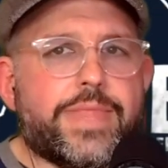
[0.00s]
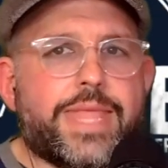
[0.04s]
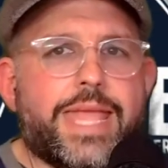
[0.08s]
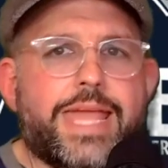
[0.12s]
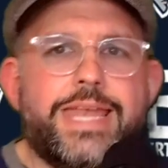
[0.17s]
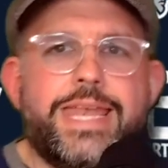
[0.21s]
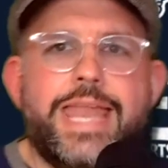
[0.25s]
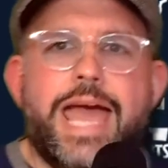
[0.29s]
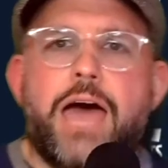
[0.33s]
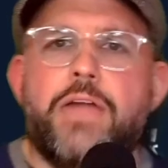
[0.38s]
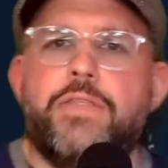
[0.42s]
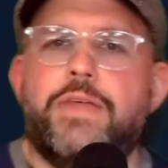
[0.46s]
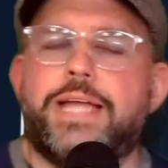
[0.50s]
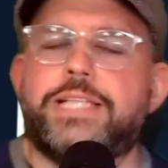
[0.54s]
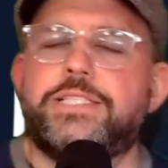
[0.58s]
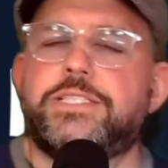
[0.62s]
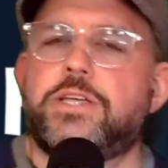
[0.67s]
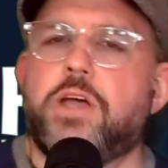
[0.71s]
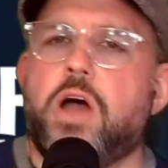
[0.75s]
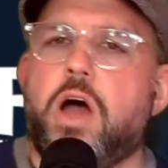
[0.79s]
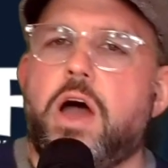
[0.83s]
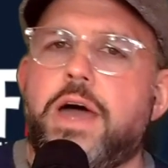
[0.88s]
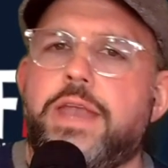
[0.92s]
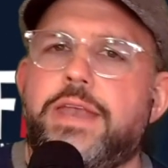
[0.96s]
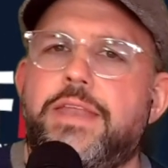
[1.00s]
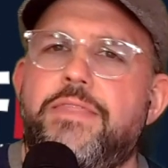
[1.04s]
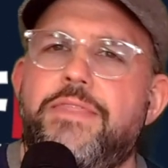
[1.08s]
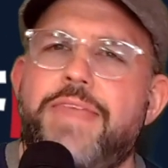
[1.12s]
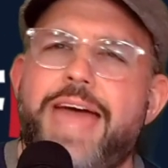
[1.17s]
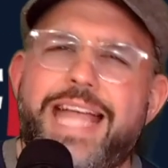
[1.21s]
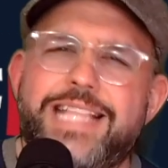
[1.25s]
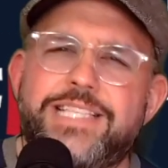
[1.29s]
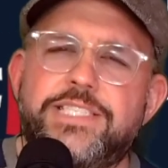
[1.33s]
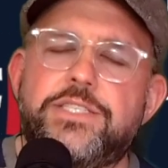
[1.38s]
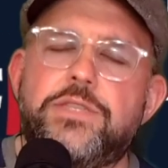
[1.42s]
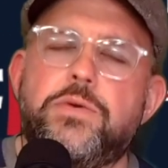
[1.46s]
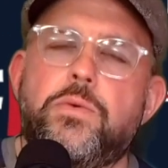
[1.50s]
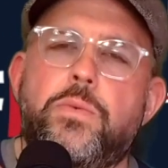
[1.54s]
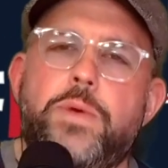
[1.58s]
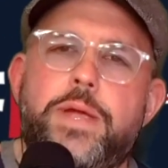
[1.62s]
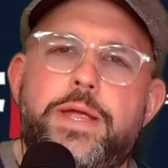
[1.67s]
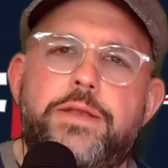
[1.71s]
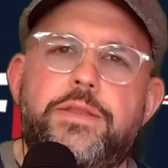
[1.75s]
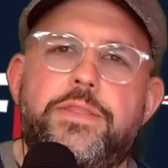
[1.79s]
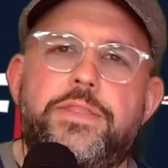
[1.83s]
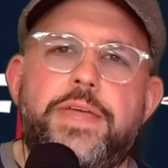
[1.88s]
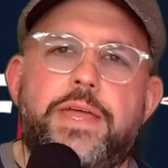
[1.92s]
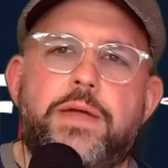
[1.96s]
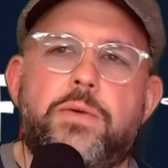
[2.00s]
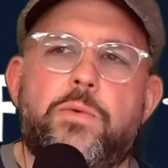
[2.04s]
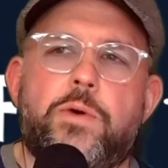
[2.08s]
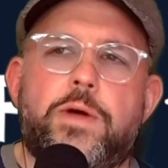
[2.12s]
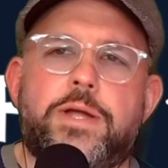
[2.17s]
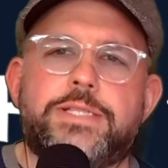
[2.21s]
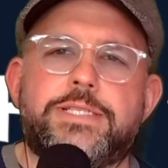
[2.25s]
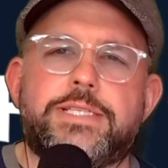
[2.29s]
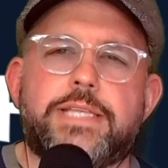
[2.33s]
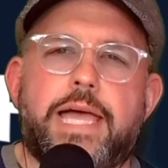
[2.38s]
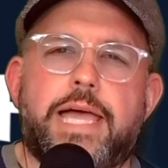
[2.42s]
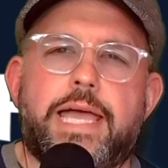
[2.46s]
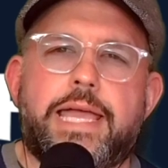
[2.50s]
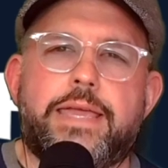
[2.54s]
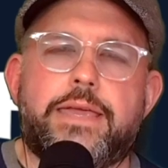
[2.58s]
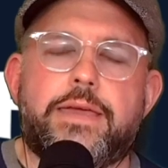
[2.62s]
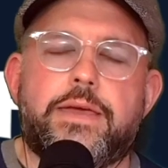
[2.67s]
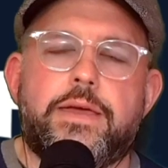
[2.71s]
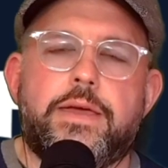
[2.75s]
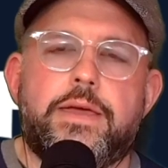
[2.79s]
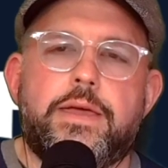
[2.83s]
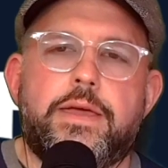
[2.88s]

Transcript: And now that's gone. And that's the weird thing where it's like